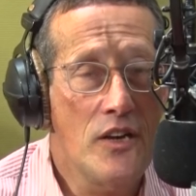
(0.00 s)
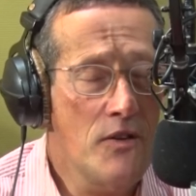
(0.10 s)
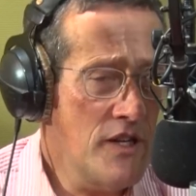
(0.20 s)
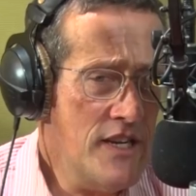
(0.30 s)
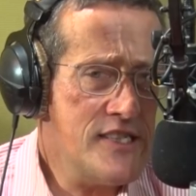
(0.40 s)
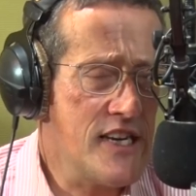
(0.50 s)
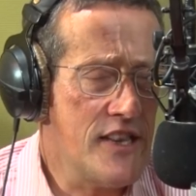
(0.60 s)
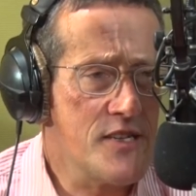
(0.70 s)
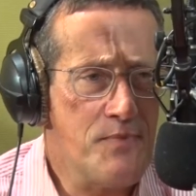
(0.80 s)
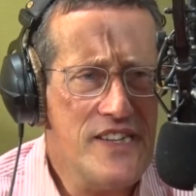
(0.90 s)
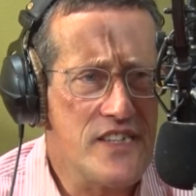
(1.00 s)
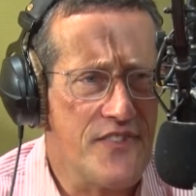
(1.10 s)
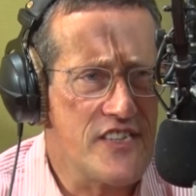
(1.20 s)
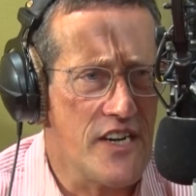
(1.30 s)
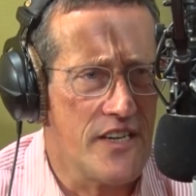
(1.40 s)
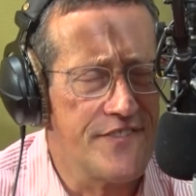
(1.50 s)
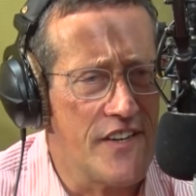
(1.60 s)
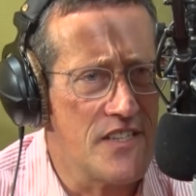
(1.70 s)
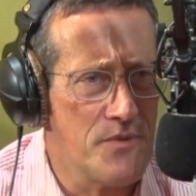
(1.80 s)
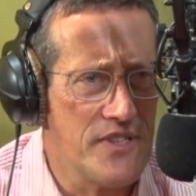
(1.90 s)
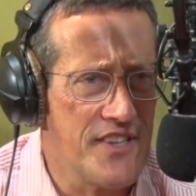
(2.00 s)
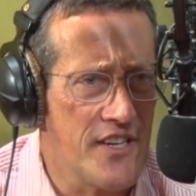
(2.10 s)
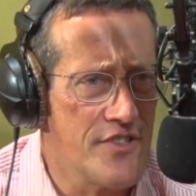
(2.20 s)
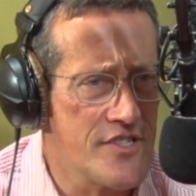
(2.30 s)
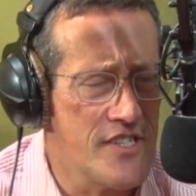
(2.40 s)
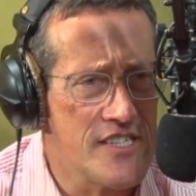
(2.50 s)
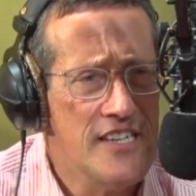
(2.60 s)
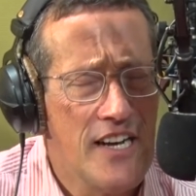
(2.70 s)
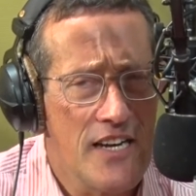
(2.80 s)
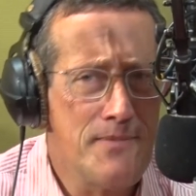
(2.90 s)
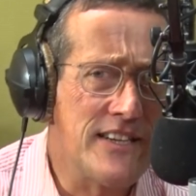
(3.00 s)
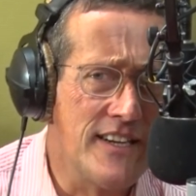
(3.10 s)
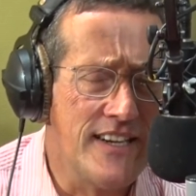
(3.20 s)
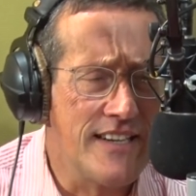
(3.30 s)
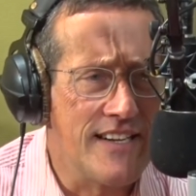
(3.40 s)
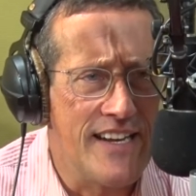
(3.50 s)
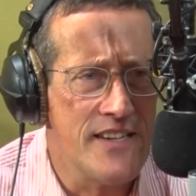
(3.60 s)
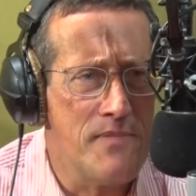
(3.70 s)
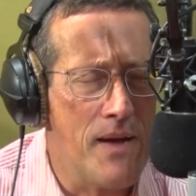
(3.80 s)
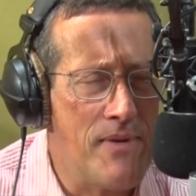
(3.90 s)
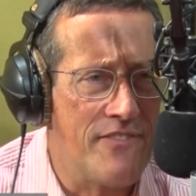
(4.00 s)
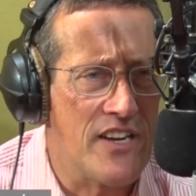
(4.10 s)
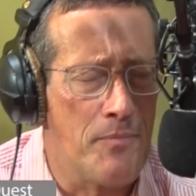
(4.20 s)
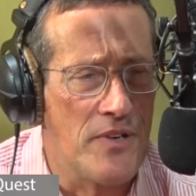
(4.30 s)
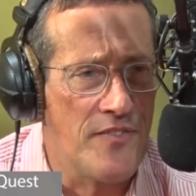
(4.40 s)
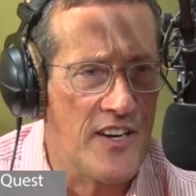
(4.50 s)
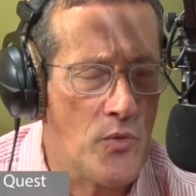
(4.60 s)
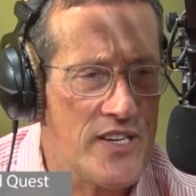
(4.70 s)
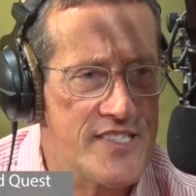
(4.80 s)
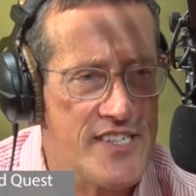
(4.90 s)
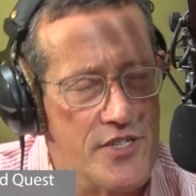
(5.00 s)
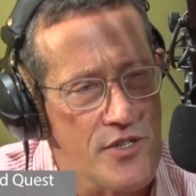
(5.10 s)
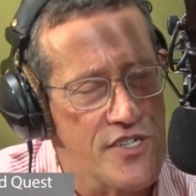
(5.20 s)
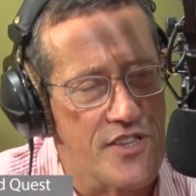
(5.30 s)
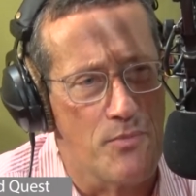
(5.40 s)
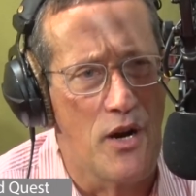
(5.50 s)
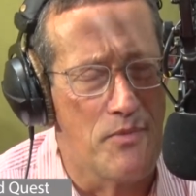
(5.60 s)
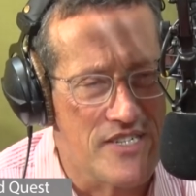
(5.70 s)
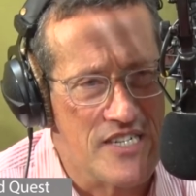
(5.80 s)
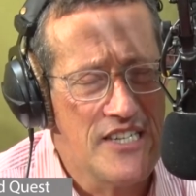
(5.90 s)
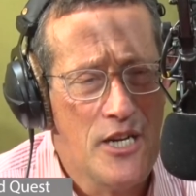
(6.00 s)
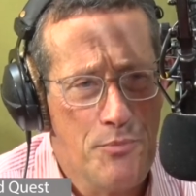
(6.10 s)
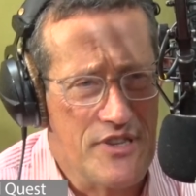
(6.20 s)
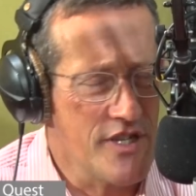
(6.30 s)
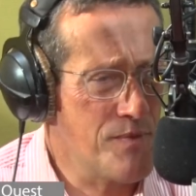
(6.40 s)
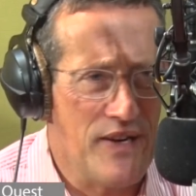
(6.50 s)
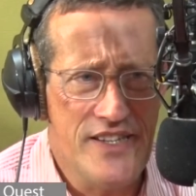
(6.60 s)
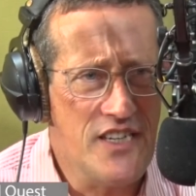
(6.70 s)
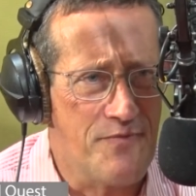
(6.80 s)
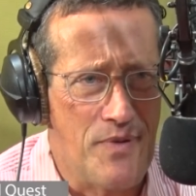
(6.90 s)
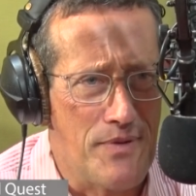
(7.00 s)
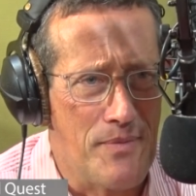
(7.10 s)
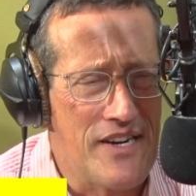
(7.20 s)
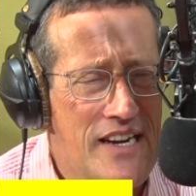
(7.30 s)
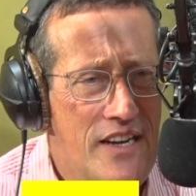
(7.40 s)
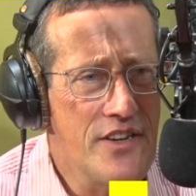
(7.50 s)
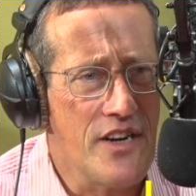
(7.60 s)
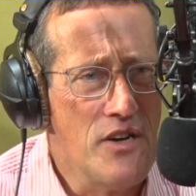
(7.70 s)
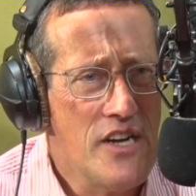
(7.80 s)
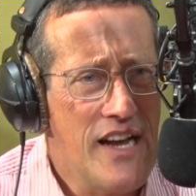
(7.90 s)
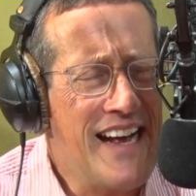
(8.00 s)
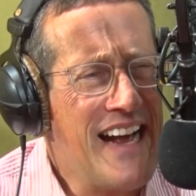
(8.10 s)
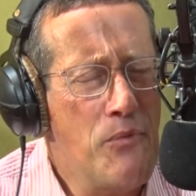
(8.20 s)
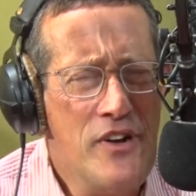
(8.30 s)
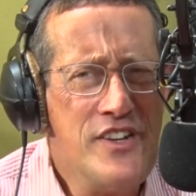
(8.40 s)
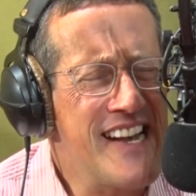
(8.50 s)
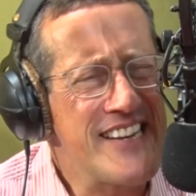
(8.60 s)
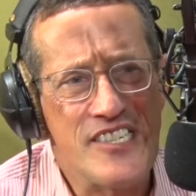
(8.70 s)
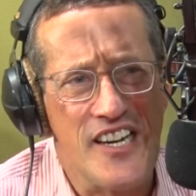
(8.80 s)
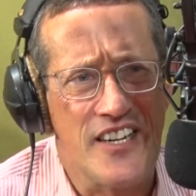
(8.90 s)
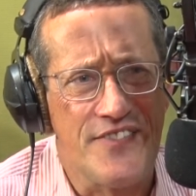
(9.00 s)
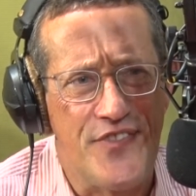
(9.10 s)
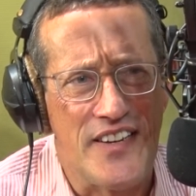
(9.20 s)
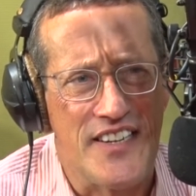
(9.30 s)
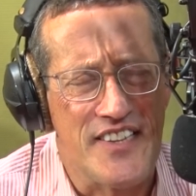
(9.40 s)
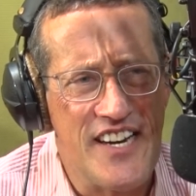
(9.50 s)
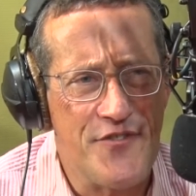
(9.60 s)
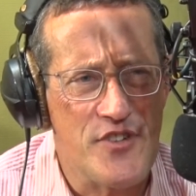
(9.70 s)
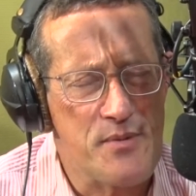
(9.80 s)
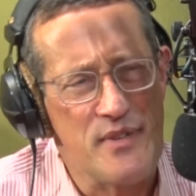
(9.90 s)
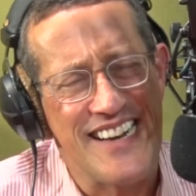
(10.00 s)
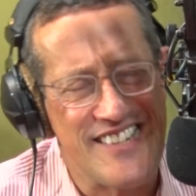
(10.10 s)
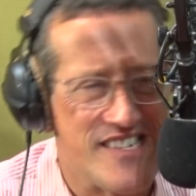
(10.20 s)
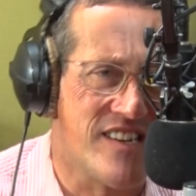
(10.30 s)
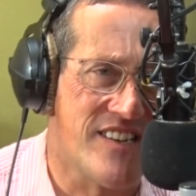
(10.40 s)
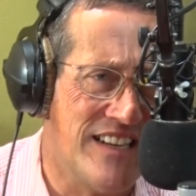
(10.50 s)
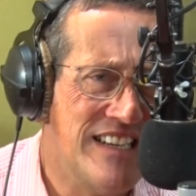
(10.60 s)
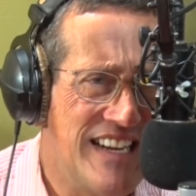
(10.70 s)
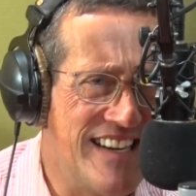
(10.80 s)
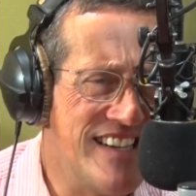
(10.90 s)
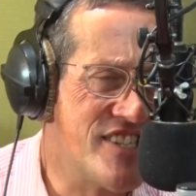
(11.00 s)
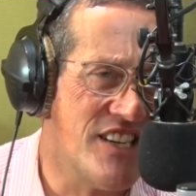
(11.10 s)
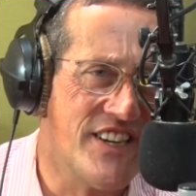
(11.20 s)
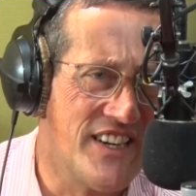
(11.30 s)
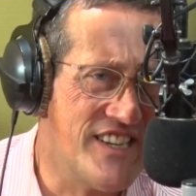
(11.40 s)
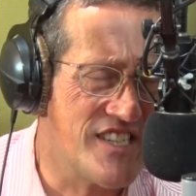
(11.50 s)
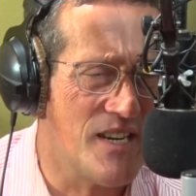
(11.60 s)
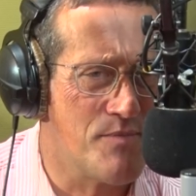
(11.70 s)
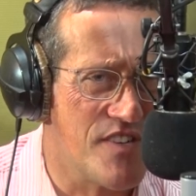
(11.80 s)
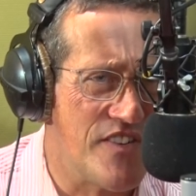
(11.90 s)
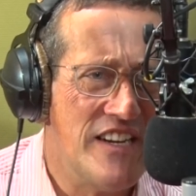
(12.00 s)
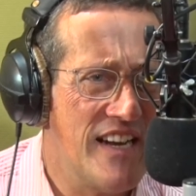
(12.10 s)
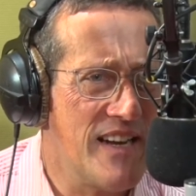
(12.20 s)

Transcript: Easy. There's plenty of internal funding within the continent. Admittedly, Kenya maybe have a couple of liquidity issues at the moment, but there's plenty of people. I mean, you know, and when you say external funding, the difference between external and internal in terms of